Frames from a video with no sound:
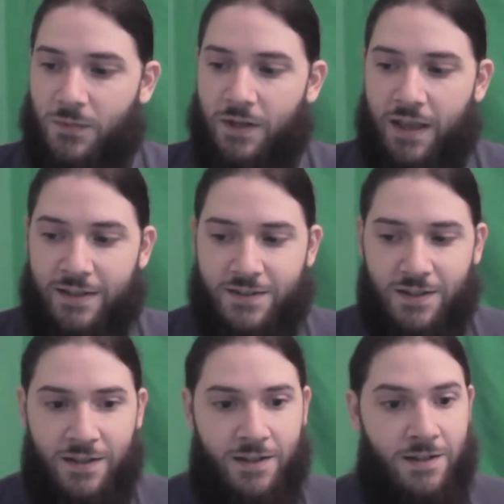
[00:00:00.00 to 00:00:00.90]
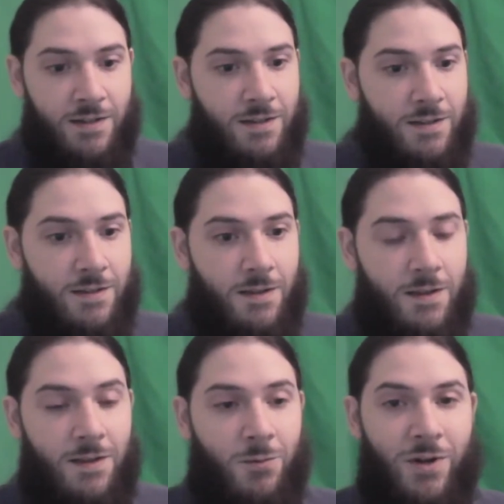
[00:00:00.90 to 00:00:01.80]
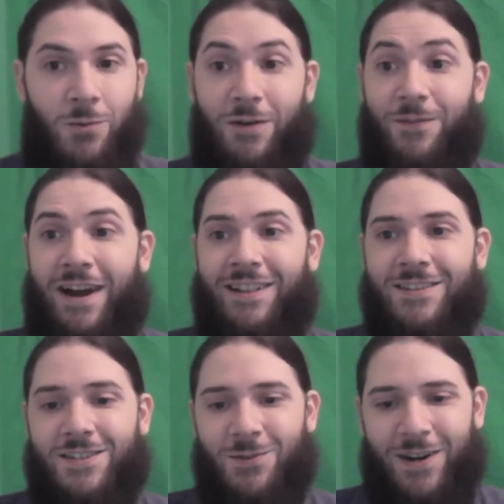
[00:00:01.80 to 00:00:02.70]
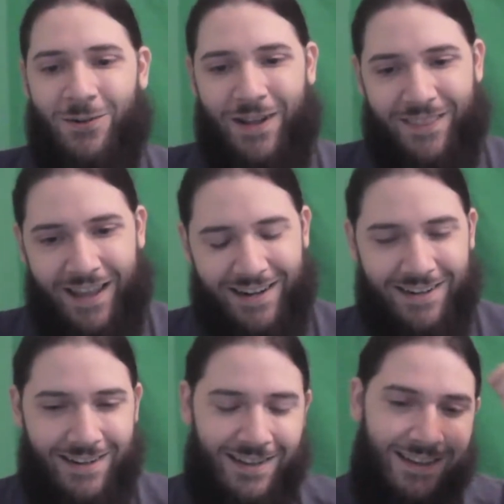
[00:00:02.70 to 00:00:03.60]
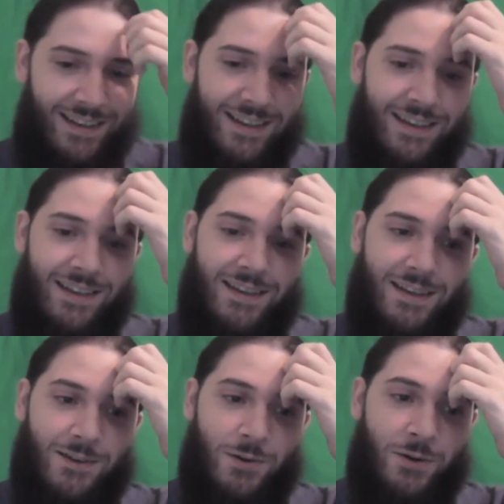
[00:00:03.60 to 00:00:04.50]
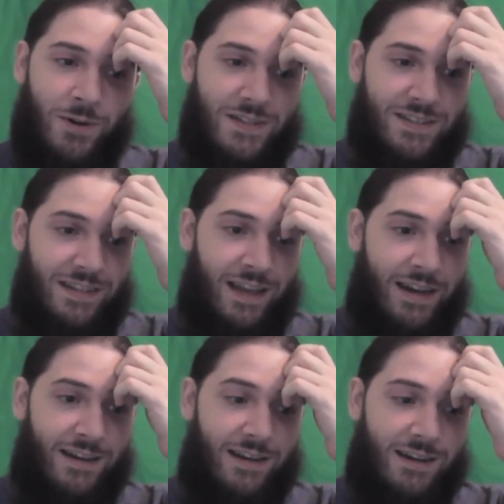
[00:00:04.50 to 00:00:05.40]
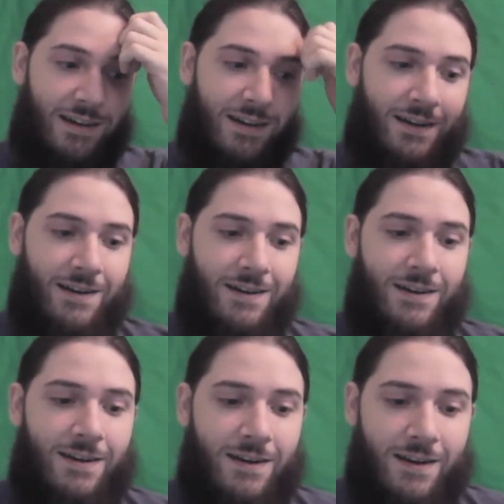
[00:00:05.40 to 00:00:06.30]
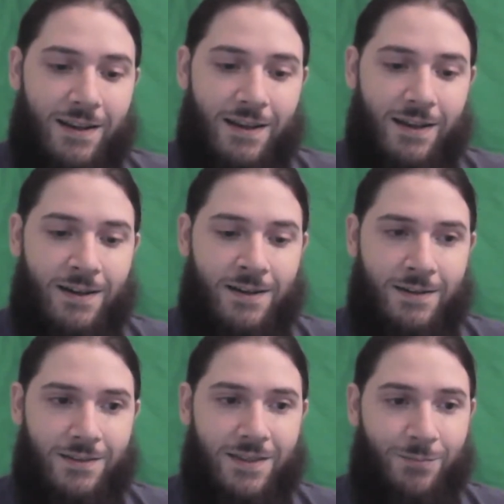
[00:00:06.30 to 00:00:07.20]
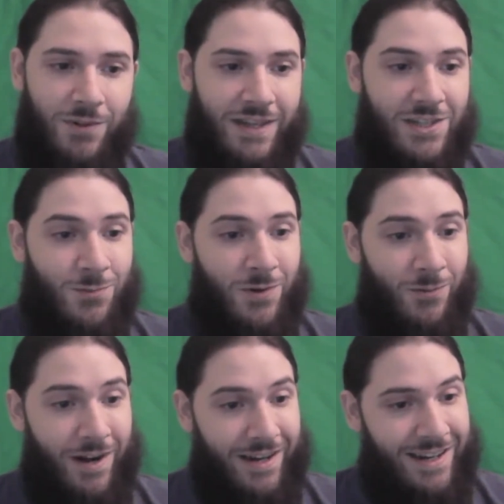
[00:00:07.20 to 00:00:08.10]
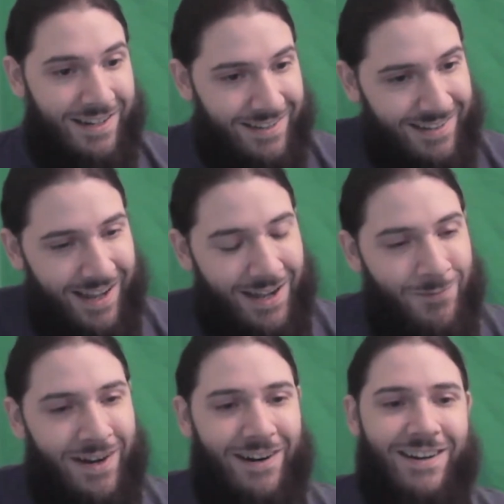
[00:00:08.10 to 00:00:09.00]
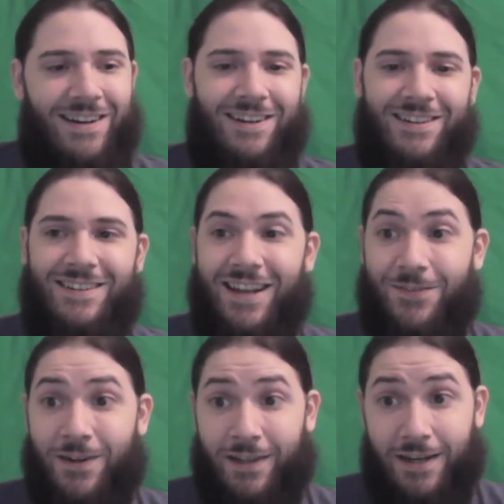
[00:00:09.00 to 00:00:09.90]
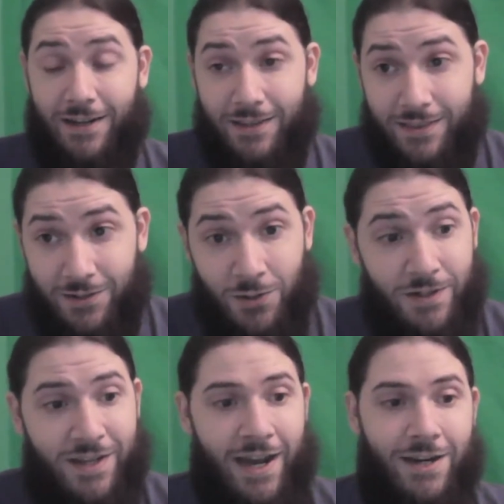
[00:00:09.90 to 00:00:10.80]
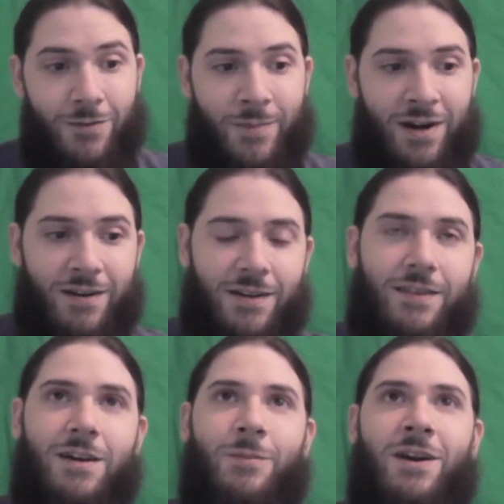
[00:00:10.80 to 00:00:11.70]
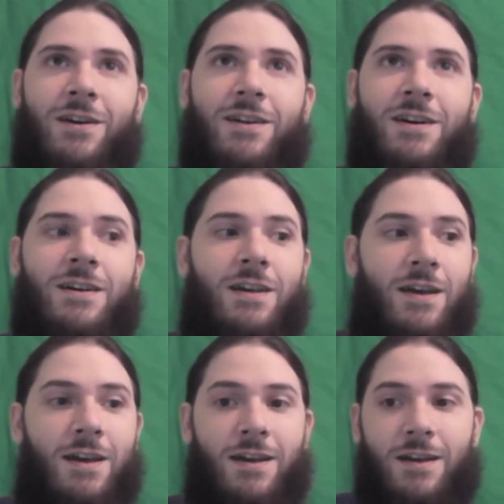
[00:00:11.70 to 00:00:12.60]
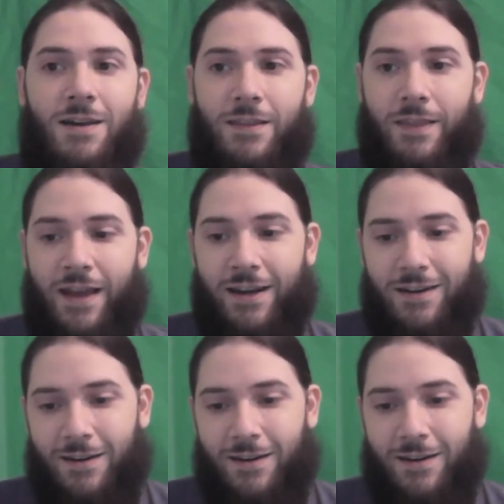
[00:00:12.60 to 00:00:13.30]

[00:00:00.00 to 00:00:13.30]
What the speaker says: we don't want violence. We don't want that. We don't want to see that. The police weren't ready. Yeah, America, definitely. The good kind of America. The America that